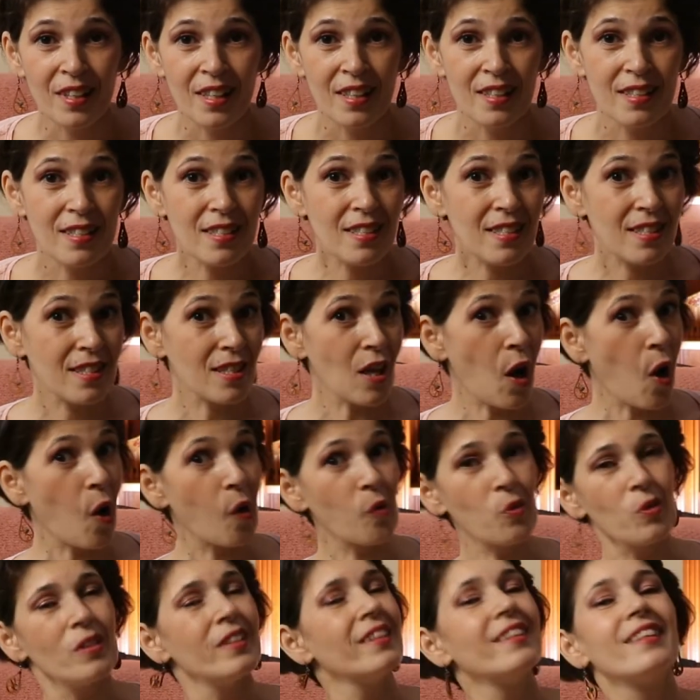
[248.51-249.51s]

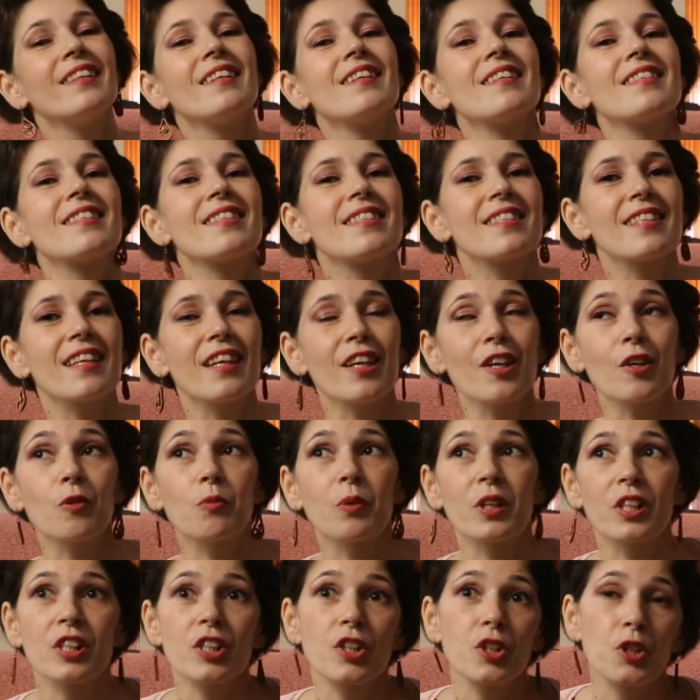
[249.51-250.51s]
So, see
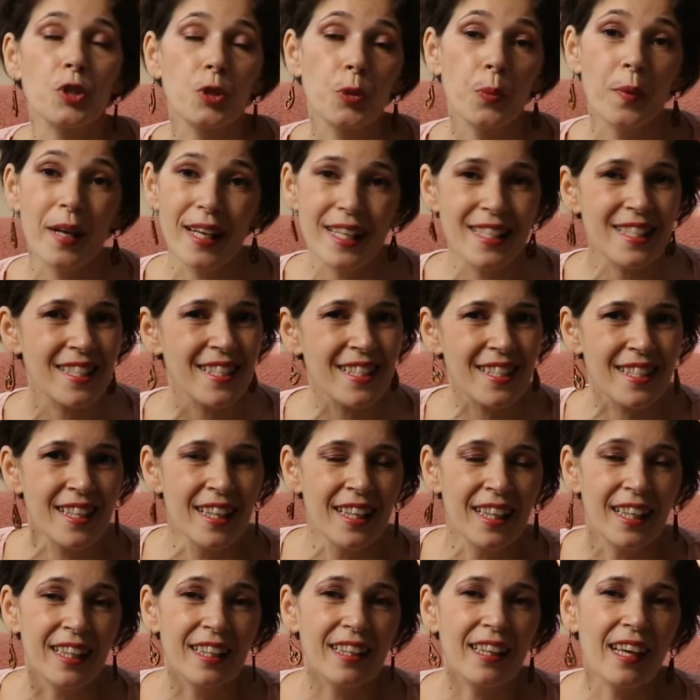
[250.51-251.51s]
what a twist
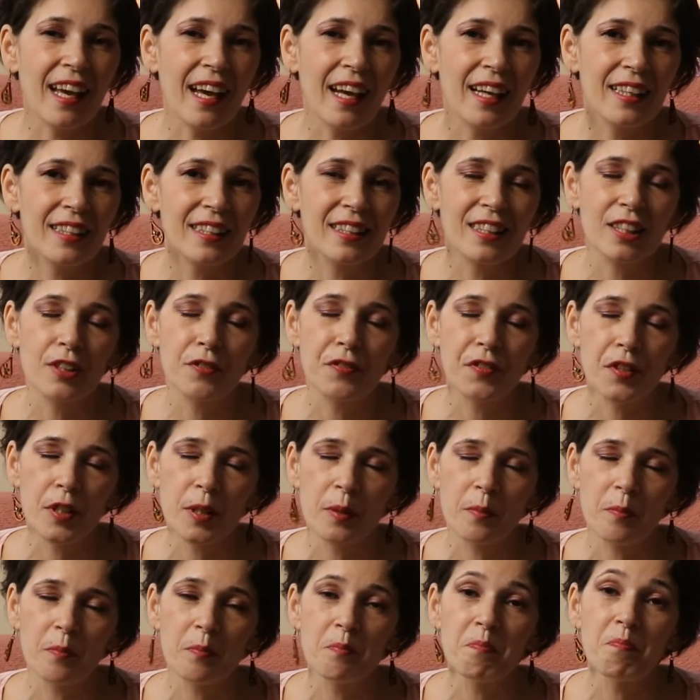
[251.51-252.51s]
can the
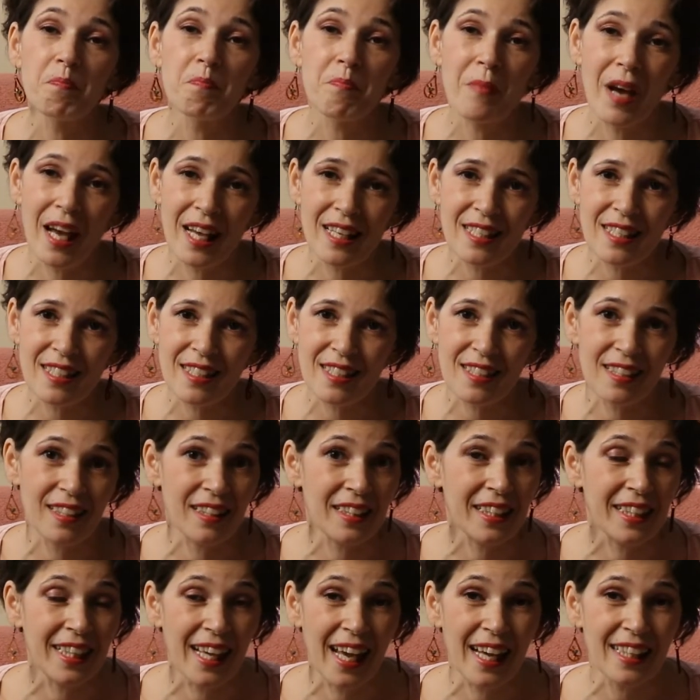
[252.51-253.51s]
verb mess
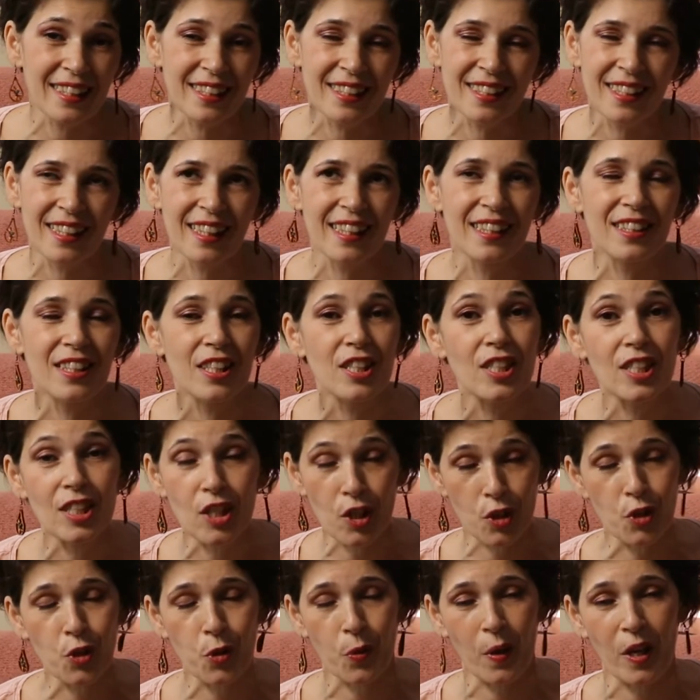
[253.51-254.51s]
get in this
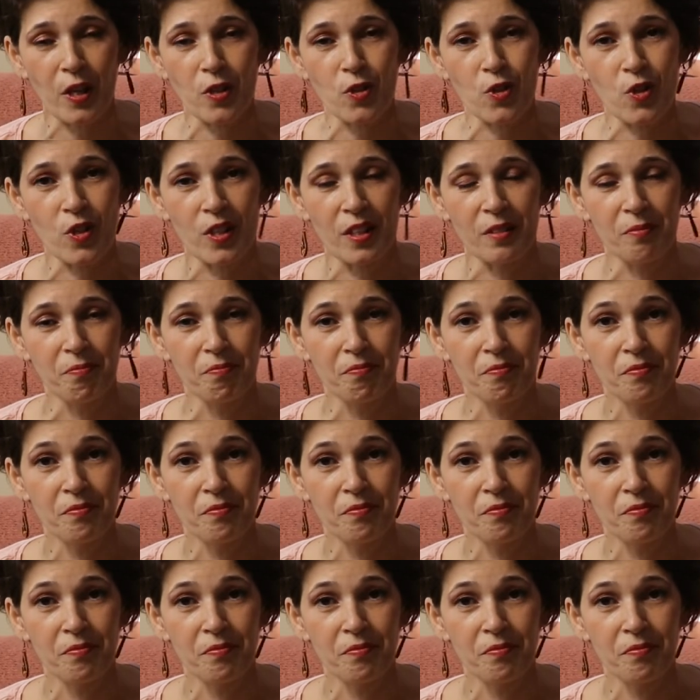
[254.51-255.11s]
situation.